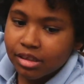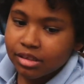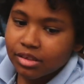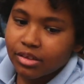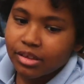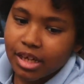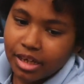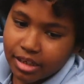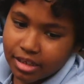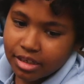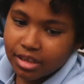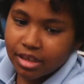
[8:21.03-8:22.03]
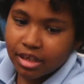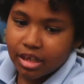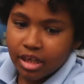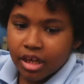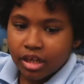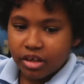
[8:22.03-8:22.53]
So then
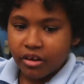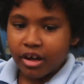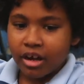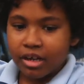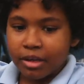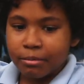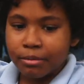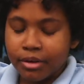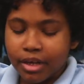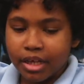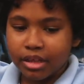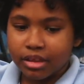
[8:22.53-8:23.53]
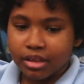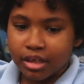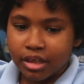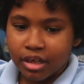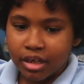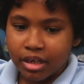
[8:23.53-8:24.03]
you're gonna put
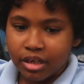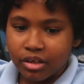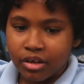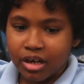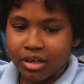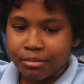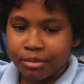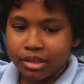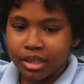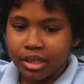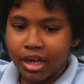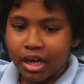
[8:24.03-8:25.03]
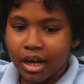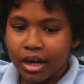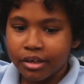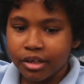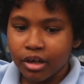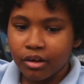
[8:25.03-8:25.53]
the
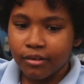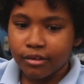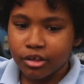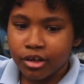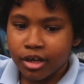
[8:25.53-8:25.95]
audio